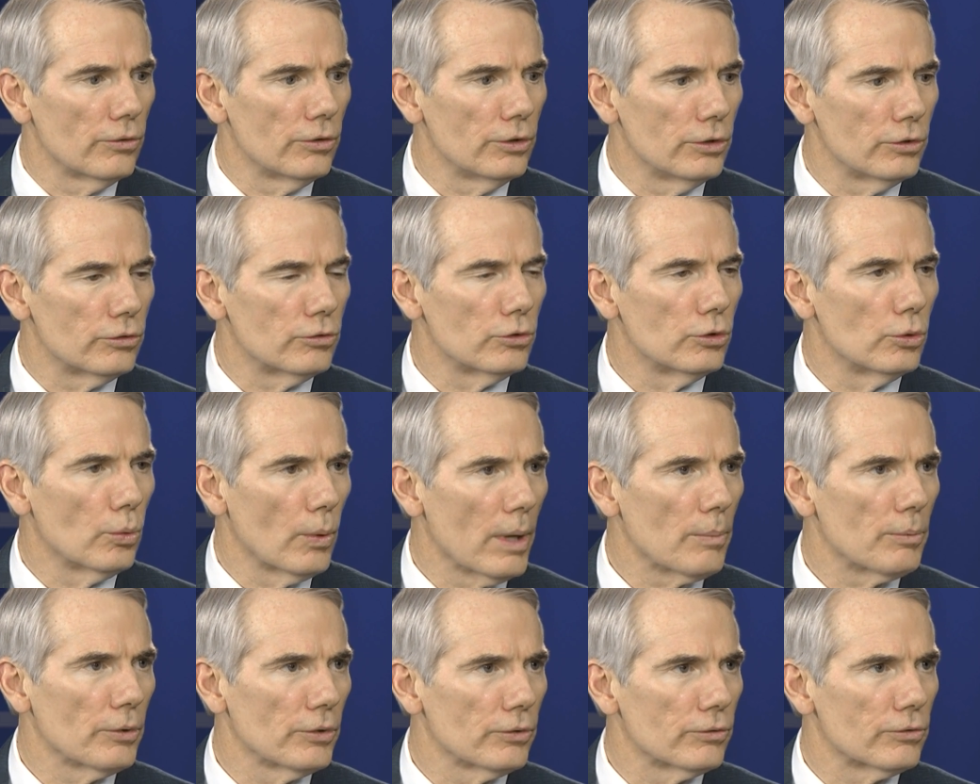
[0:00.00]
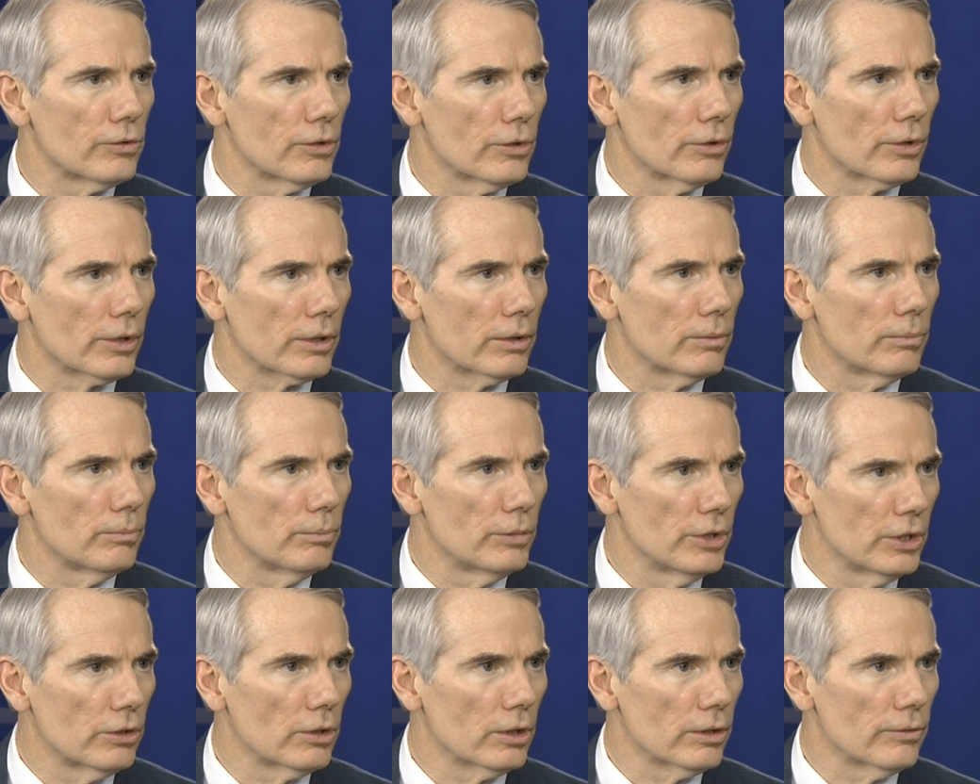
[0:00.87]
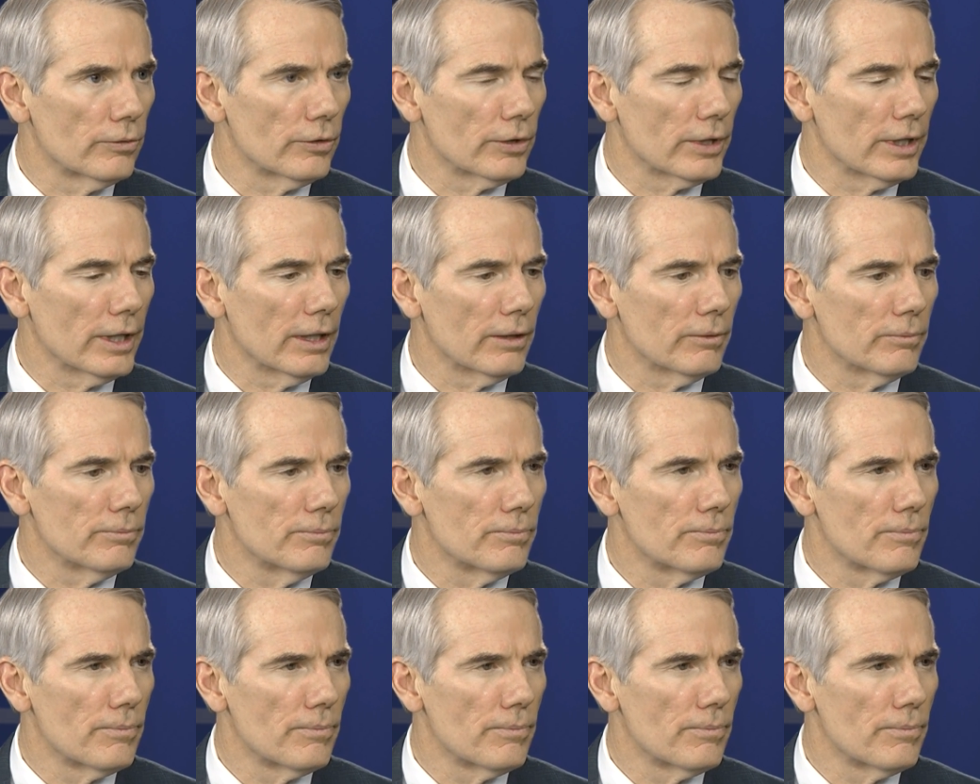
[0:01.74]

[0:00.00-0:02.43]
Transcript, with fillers: these new weapons that are being delivered now.